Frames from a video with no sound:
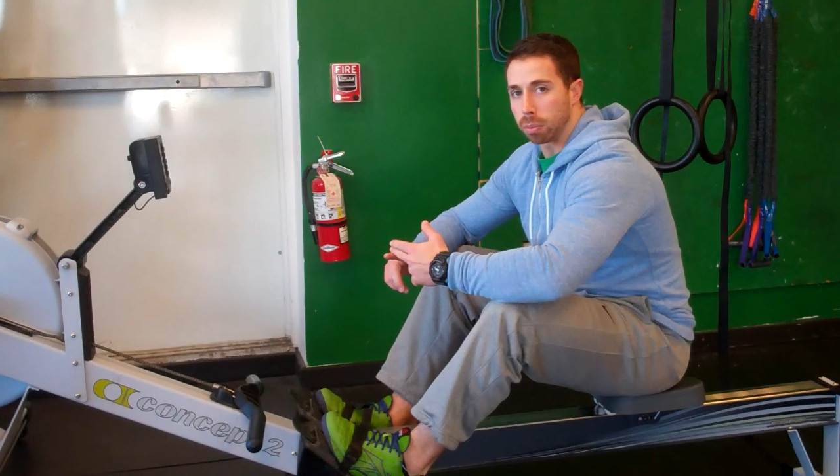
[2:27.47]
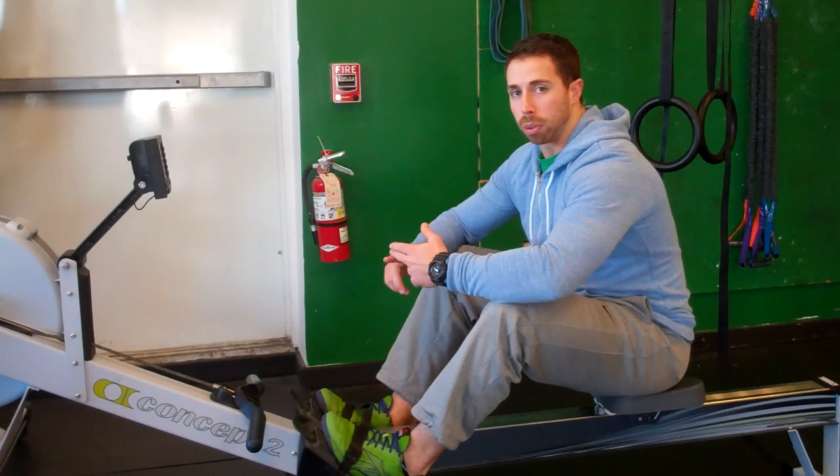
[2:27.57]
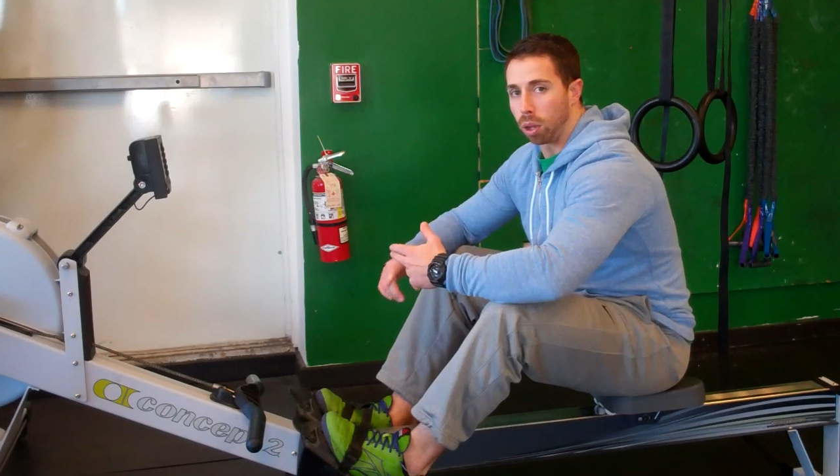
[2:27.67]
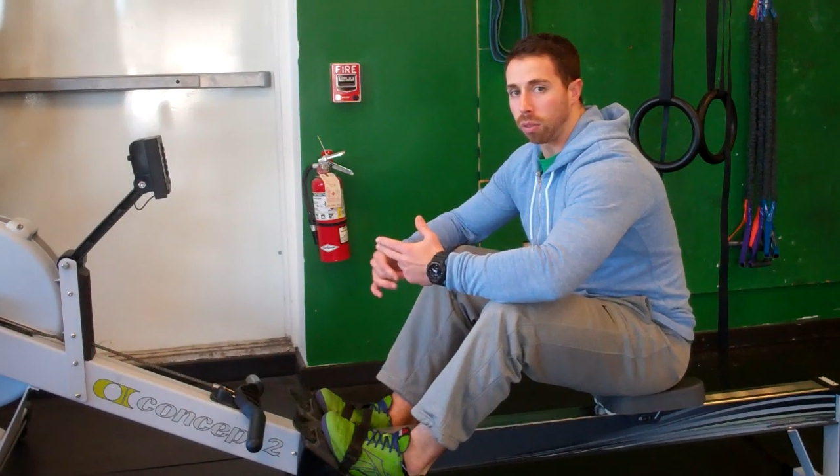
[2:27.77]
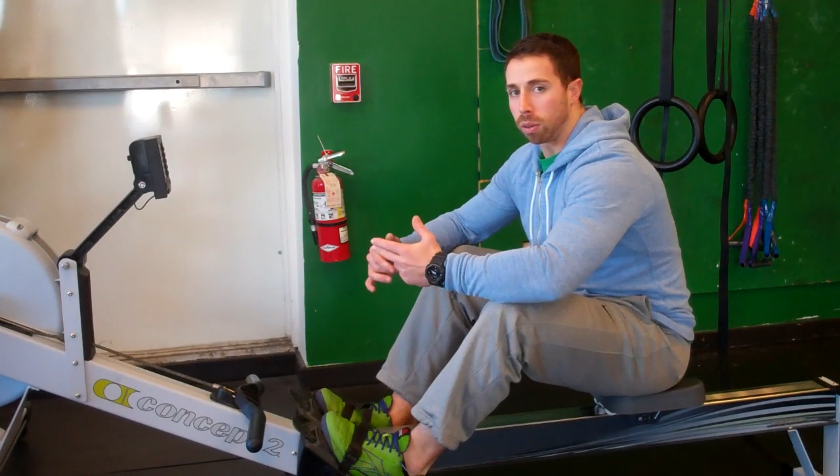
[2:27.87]

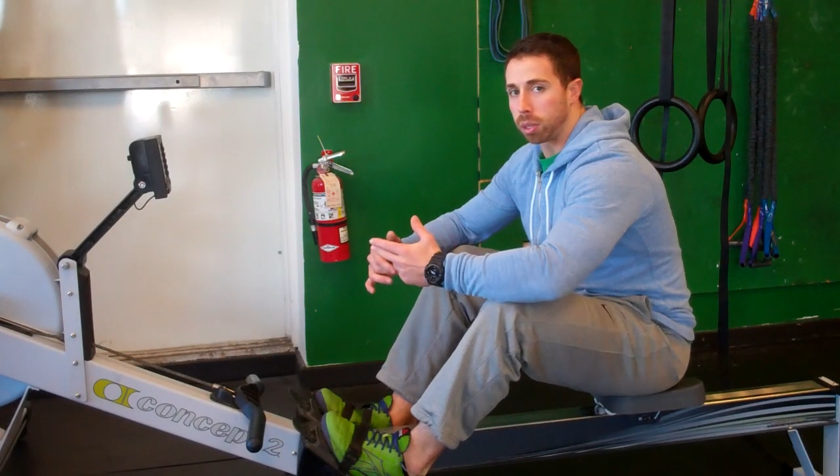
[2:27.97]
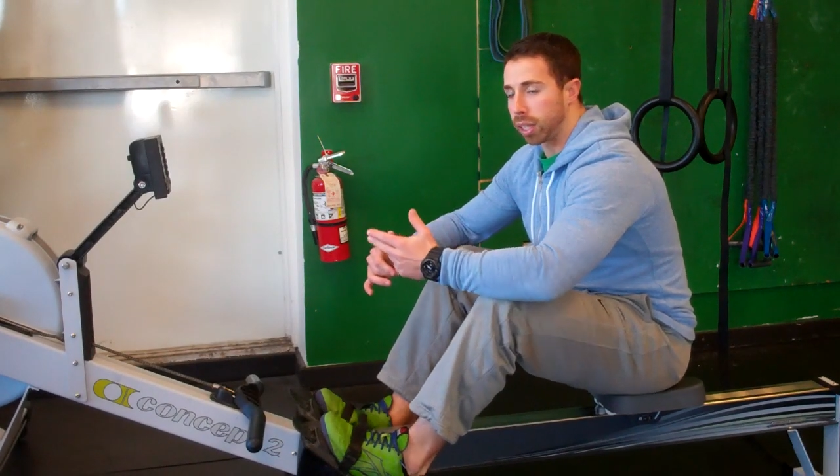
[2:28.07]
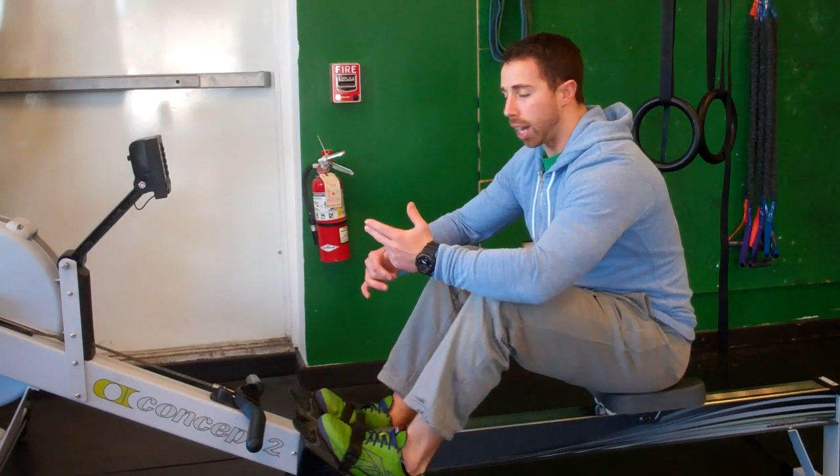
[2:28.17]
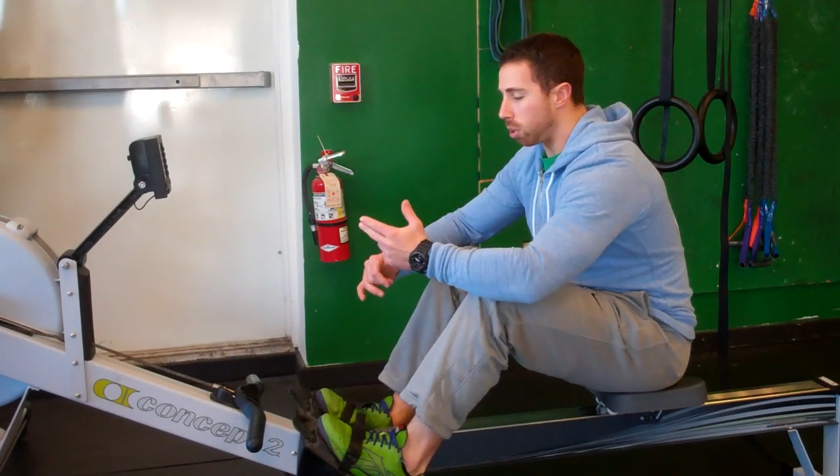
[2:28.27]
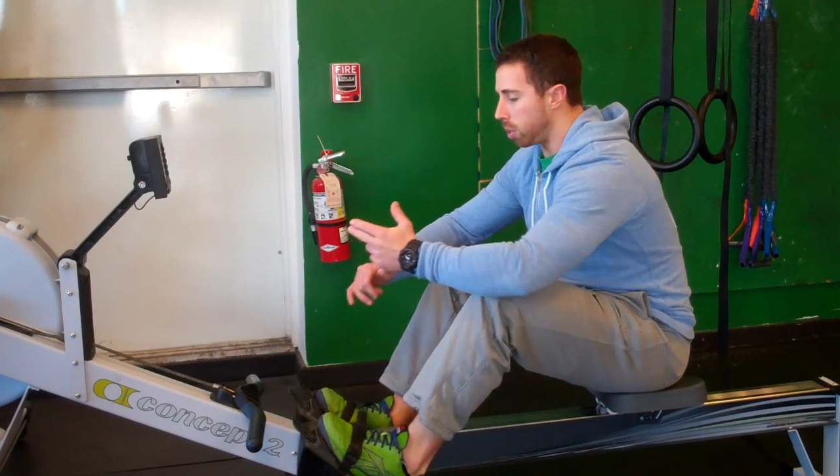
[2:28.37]
pull from your
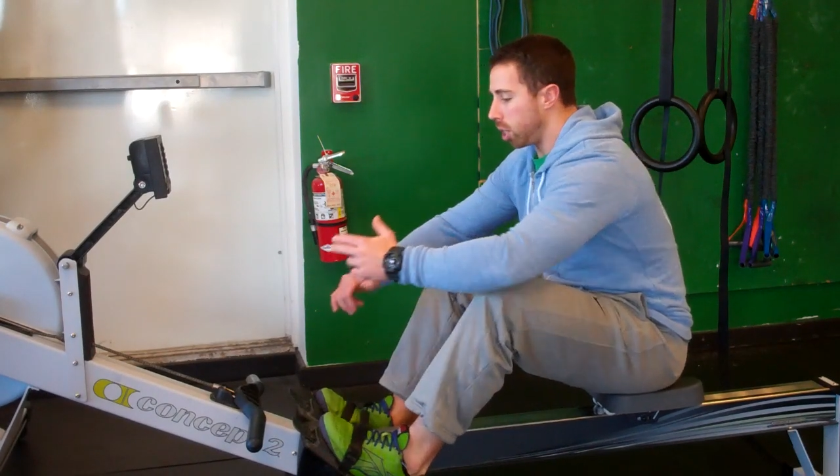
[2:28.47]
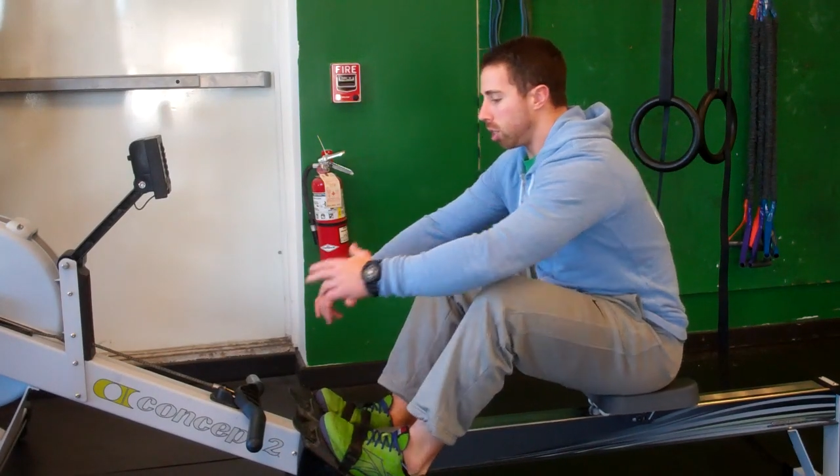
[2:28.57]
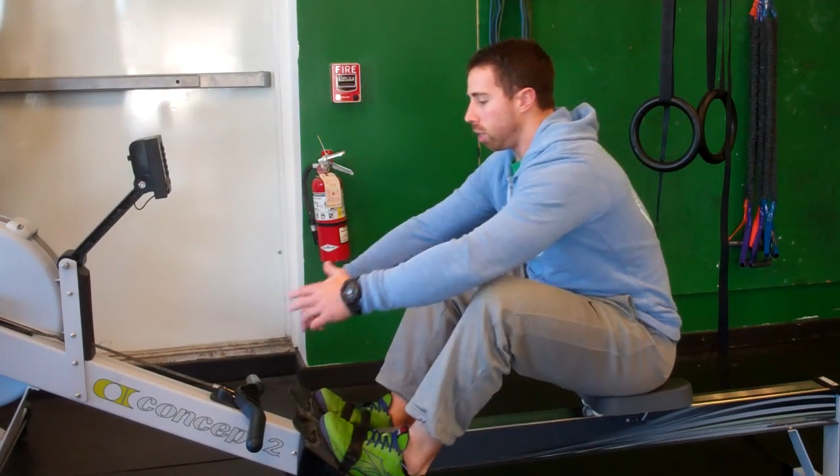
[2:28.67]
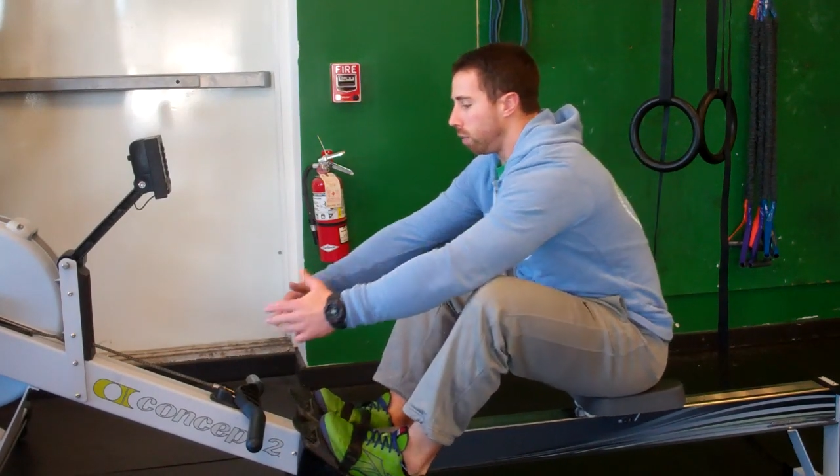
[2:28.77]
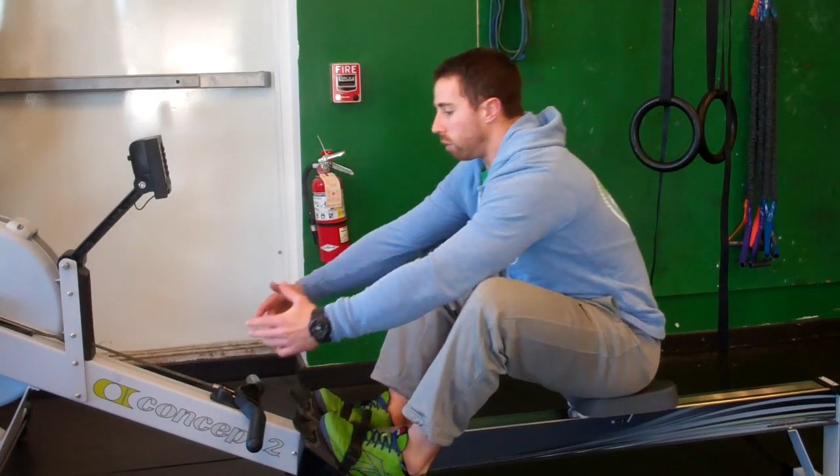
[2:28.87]
catch
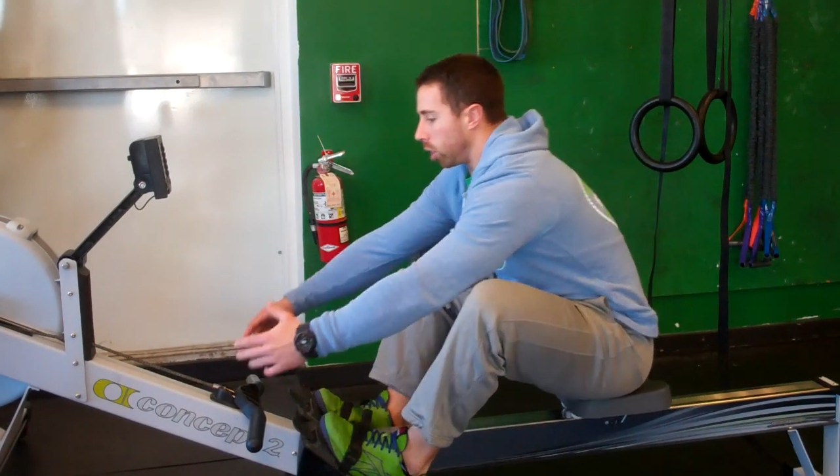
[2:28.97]
position for